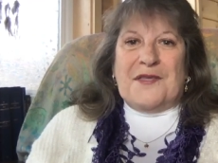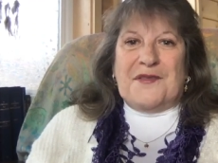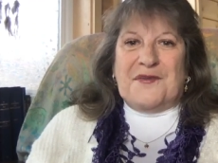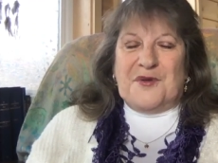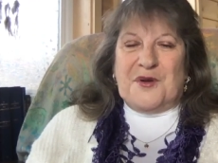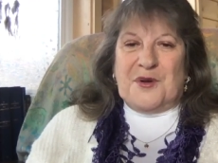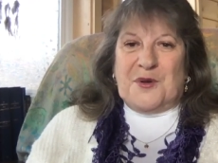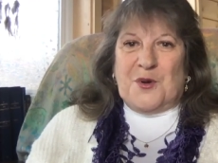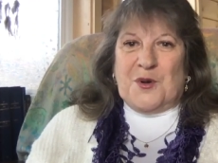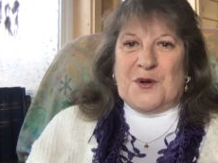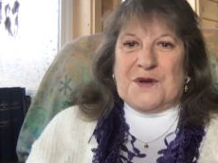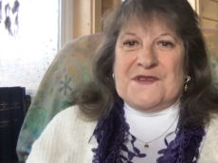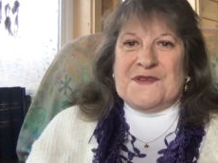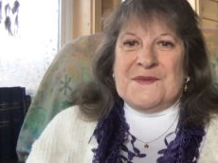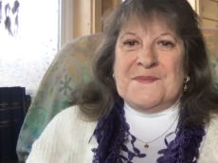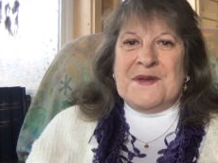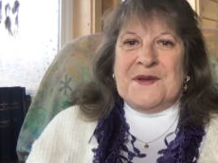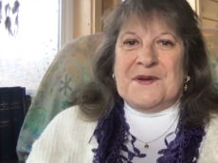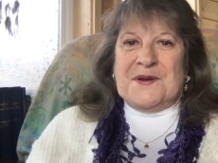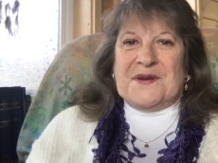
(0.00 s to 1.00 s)
through A Course
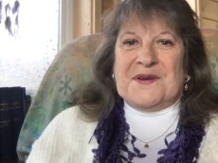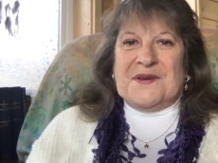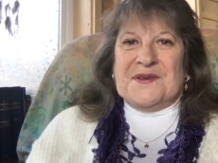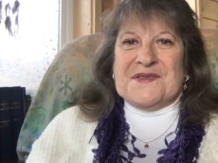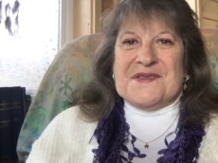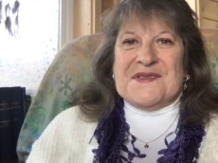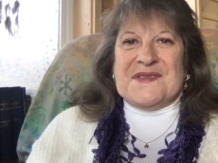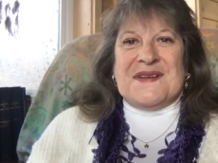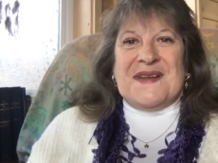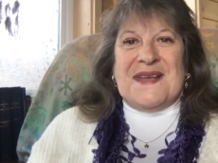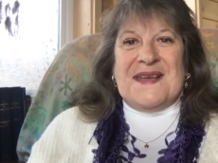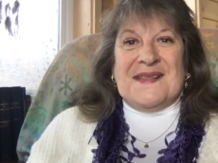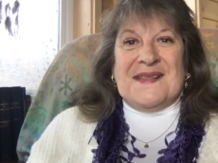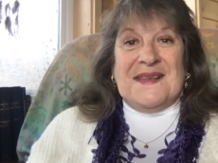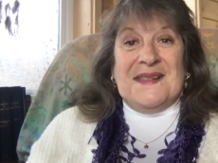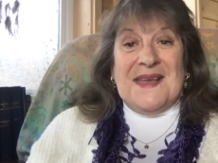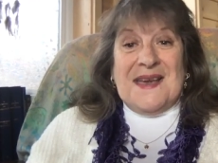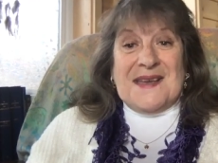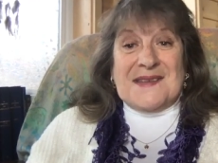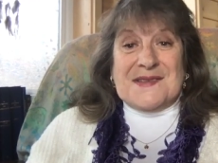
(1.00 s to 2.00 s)
in Miracles, the
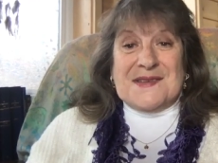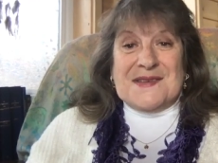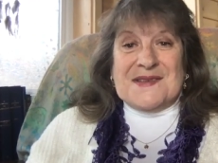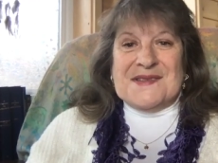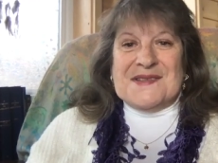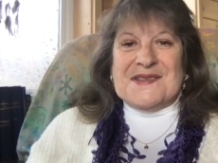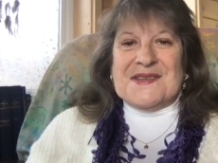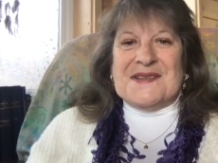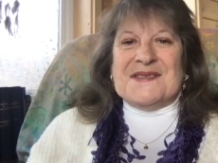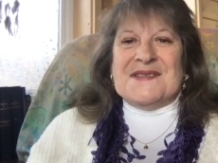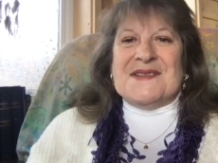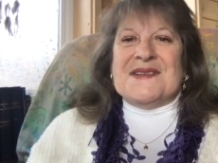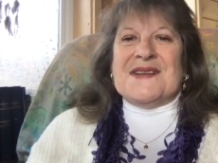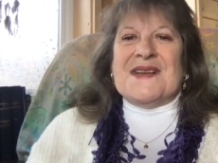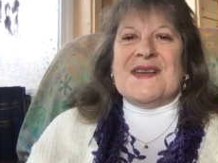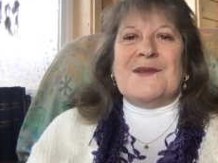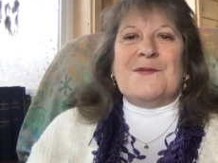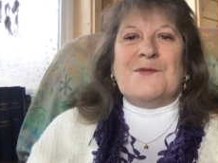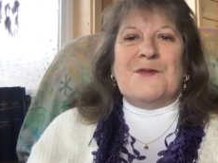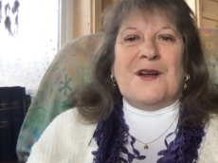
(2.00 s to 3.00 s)
daily lessons, and
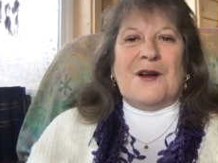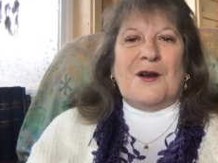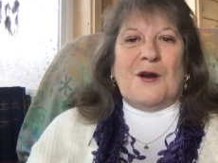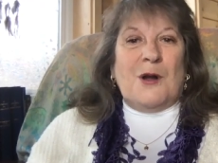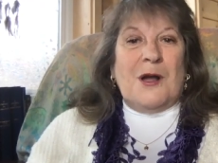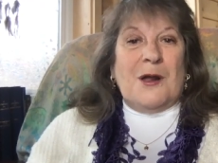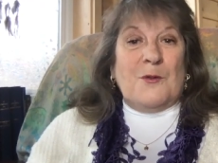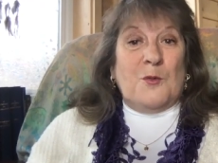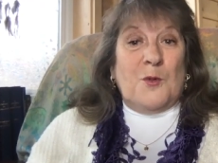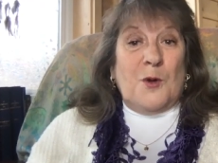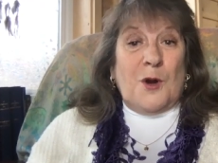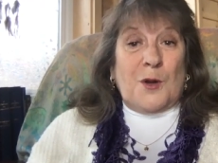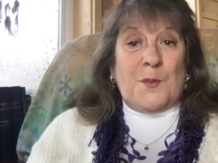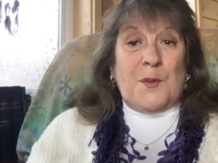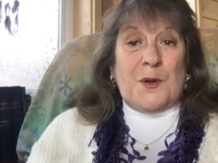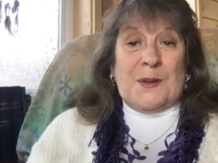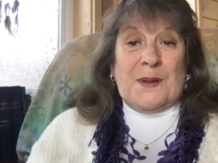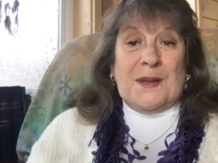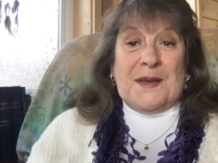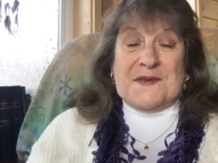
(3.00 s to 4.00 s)
today we are on
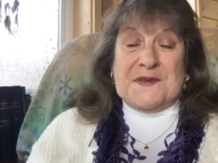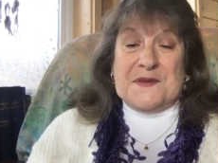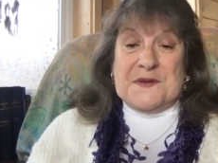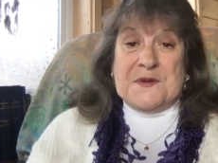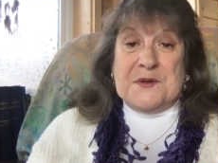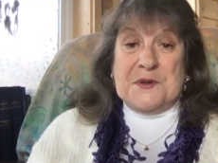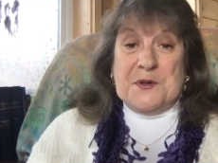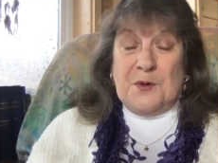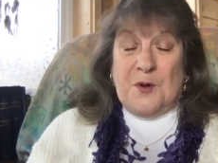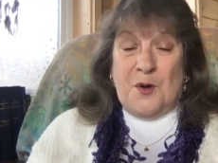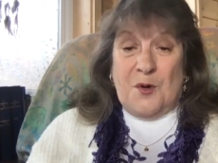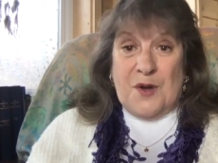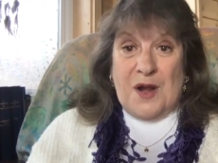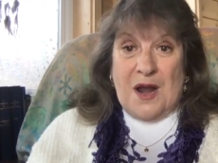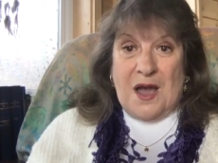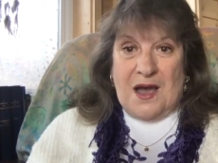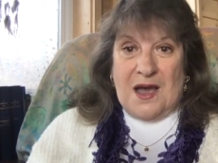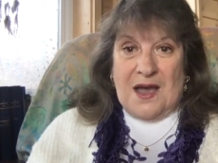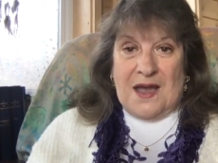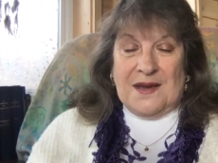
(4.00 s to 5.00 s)
Workbook Lesson
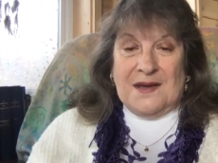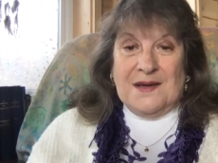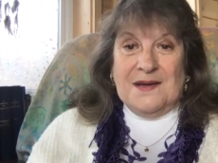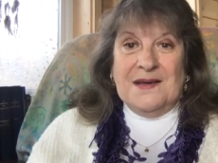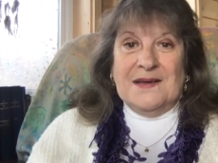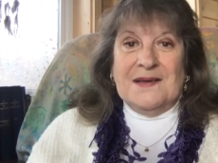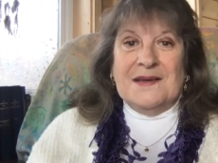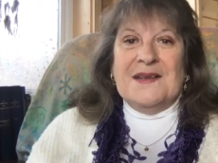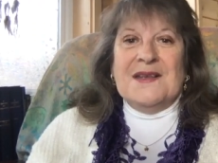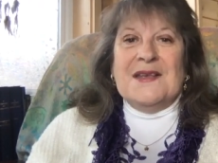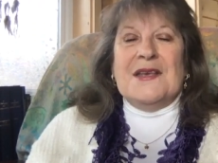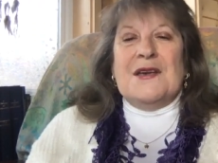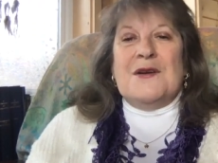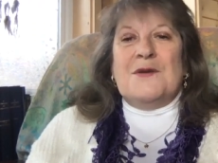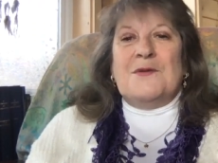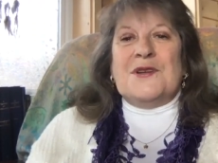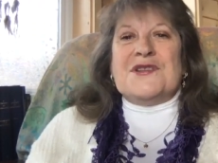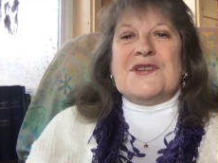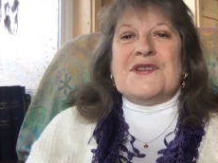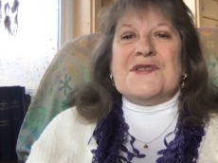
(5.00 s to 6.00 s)
209,
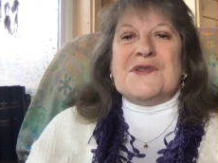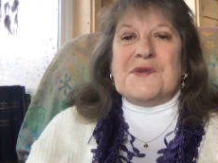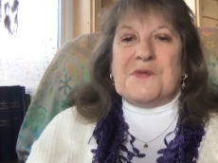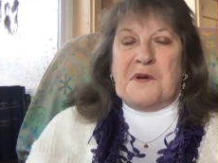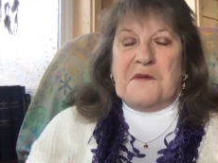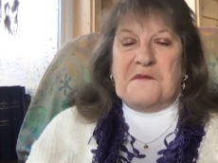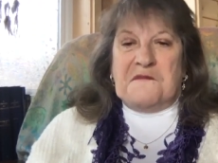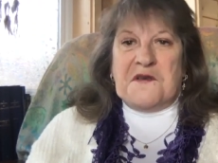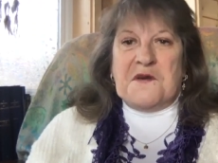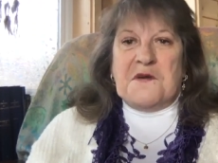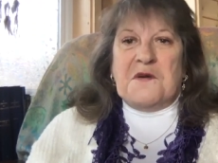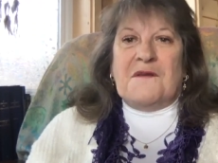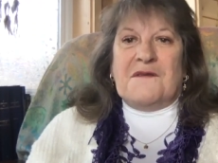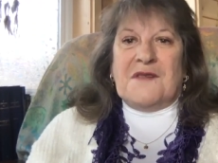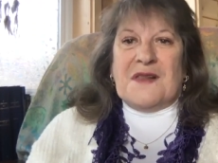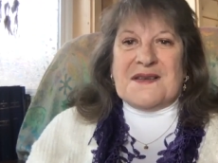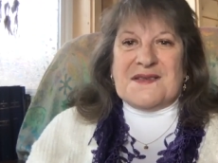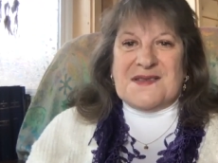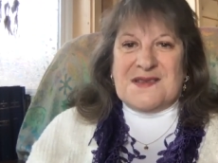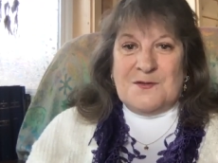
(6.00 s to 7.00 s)
which is a review of
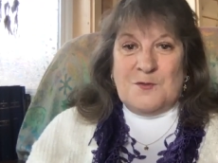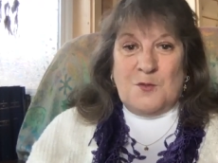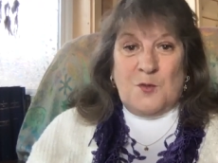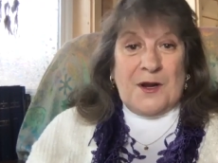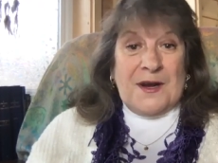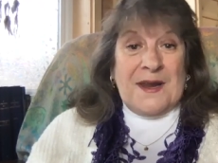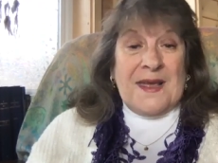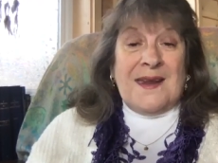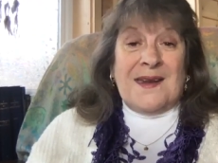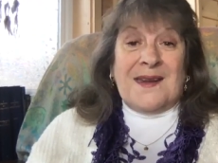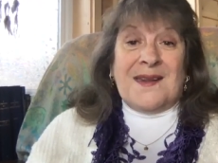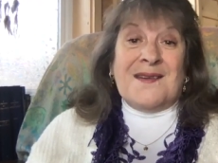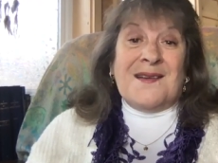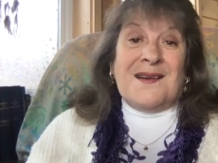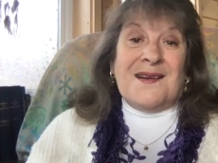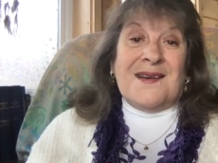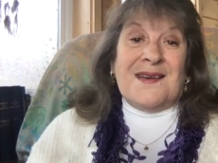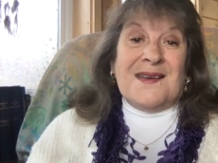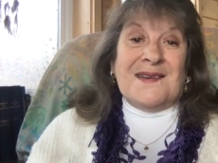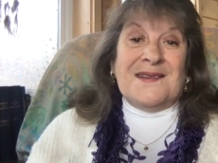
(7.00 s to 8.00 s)
Lesson
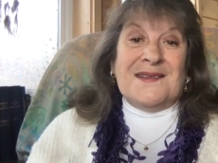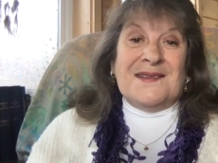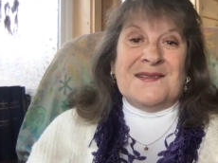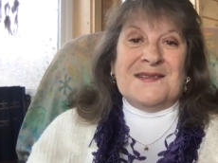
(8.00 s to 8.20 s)
189.